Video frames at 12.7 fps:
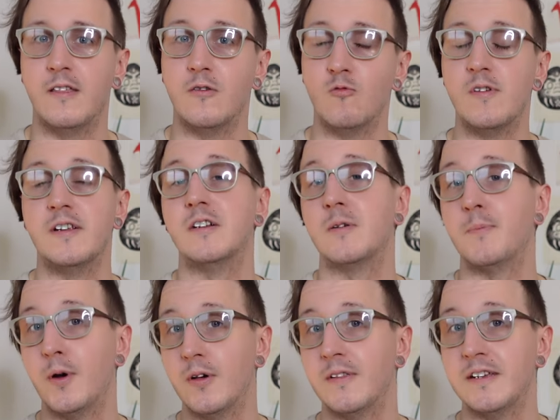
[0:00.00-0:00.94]
The reason I
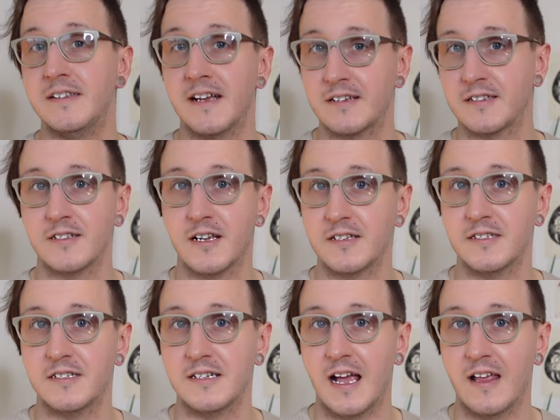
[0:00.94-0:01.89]
put these
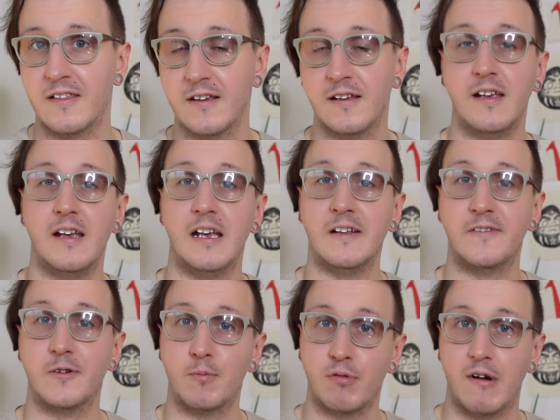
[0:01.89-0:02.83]
exercises together is
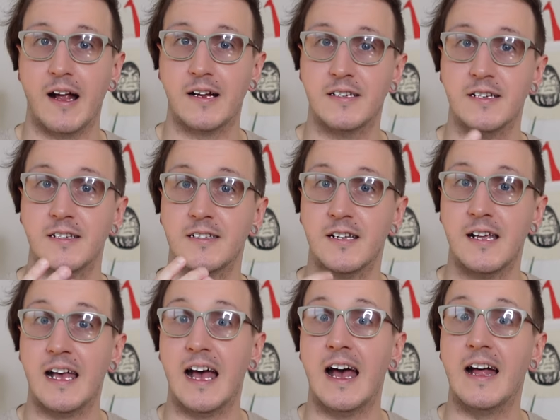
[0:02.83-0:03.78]
for practice
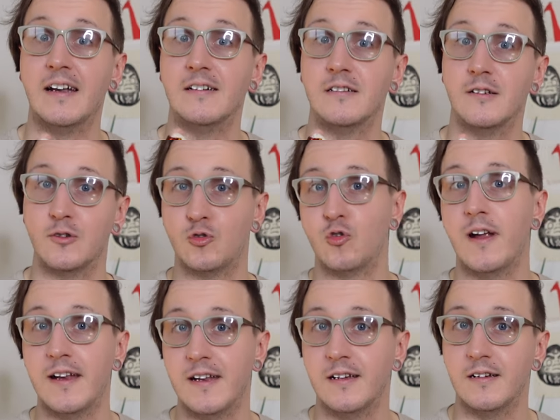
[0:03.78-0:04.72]
and
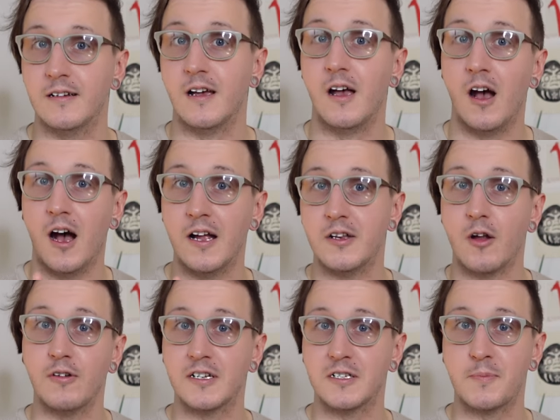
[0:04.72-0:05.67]
training. I
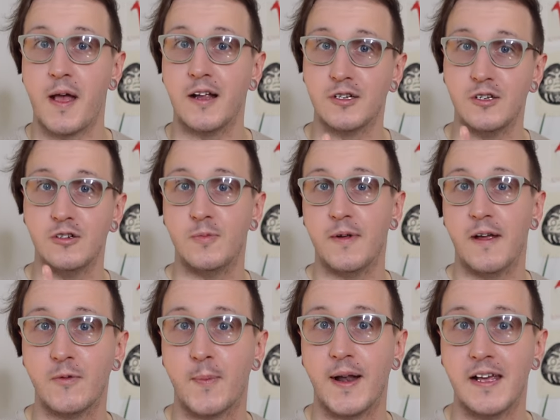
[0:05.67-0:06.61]
don't expect you to
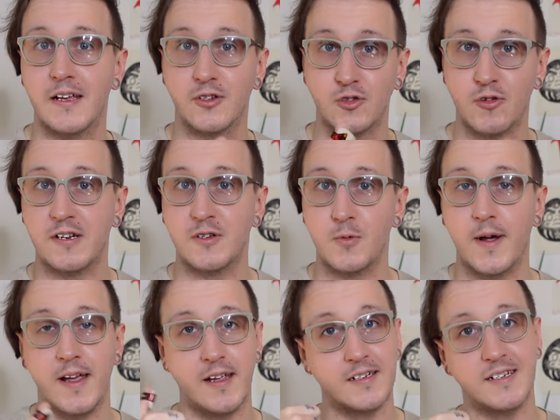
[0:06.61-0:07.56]
to play it straight
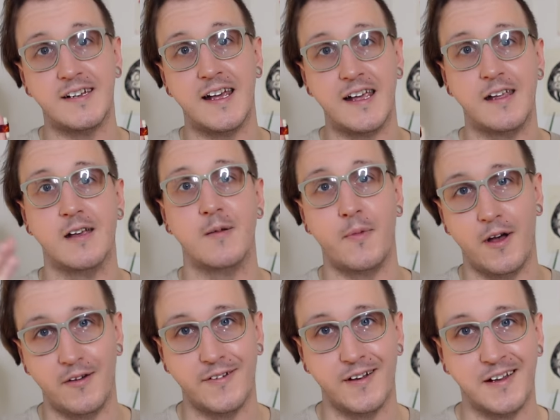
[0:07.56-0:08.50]
away today
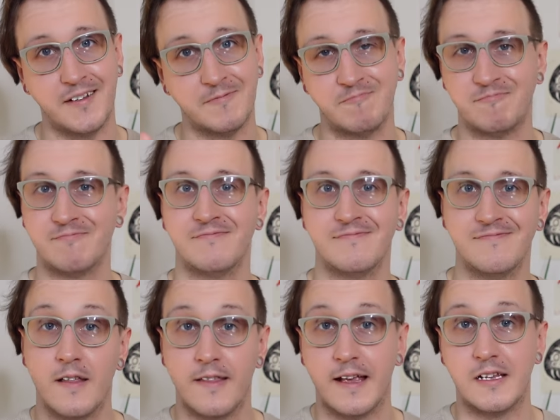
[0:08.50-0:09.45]
perfectly.
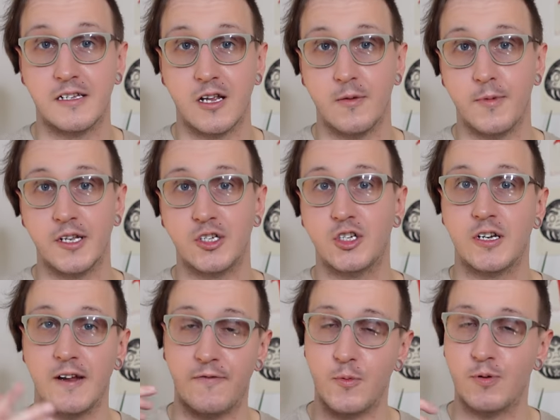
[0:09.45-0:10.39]
Thank you so much.
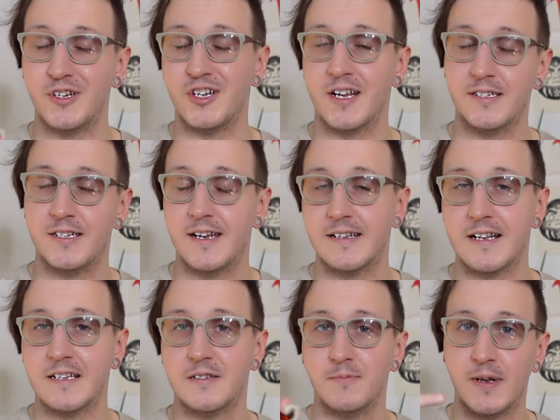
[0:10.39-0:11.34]
If you appreciate today's
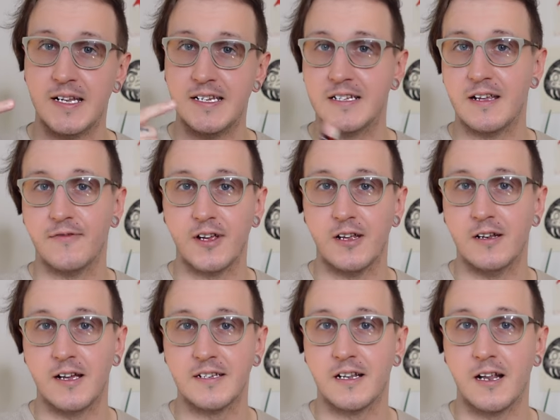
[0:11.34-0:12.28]
lesson, please give it a
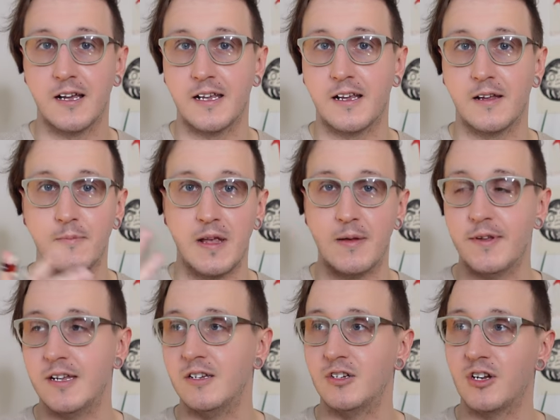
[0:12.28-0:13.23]
nice like and
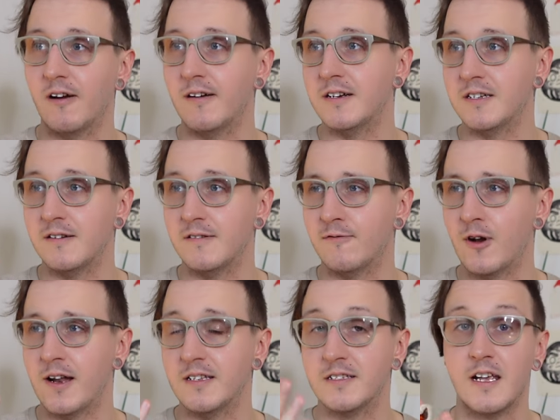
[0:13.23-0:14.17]
maybe share it to your friends.